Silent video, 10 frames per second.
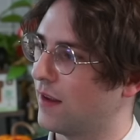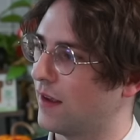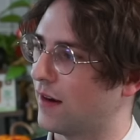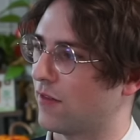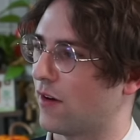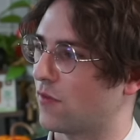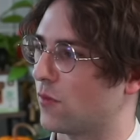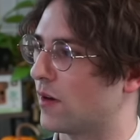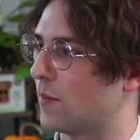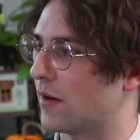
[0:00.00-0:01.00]
and I don't have to
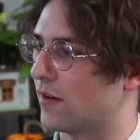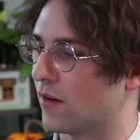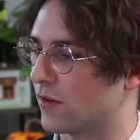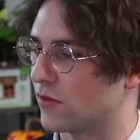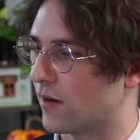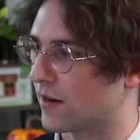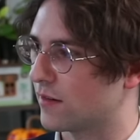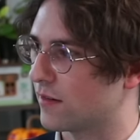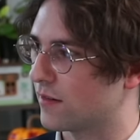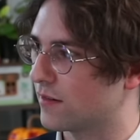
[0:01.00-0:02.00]
worry about an art
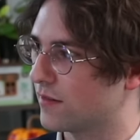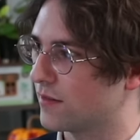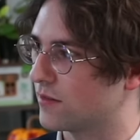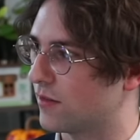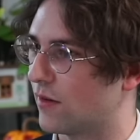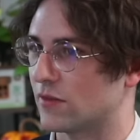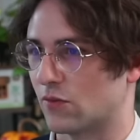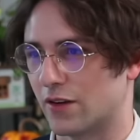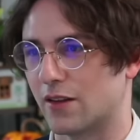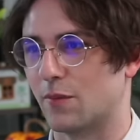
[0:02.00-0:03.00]
director. So that was
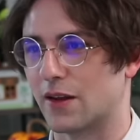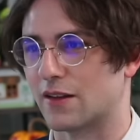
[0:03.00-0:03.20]
one of the biggest